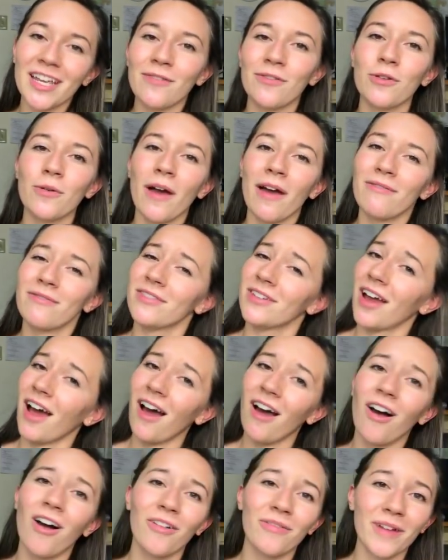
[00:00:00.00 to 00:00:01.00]
If you have
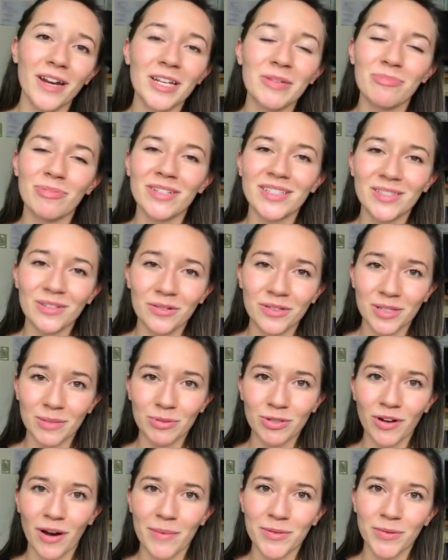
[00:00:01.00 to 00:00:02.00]
not already, please go
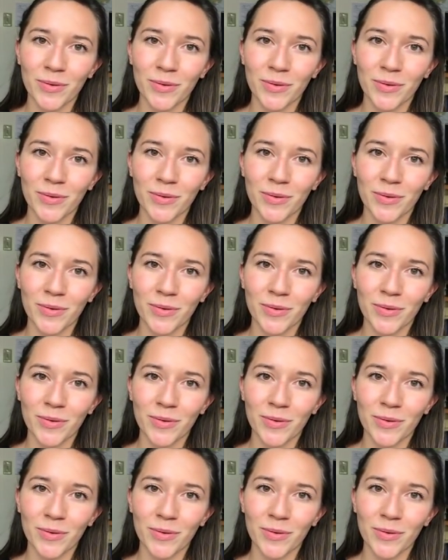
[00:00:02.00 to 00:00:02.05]
subscribe